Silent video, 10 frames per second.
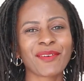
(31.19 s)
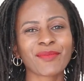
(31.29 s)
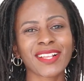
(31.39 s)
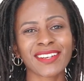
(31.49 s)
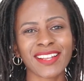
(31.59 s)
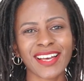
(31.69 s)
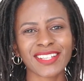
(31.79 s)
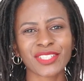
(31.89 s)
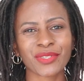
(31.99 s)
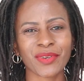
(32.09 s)
I'm
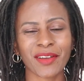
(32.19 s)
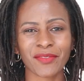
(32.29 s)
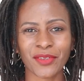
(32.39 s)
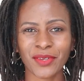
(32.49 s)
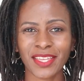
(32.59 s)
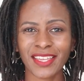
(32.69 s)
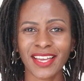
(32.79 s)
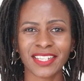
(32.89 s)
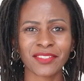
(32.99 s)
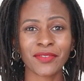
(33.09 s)
glad to have you
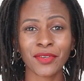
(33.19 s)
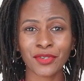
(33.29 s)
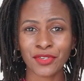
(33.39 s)
here and if you're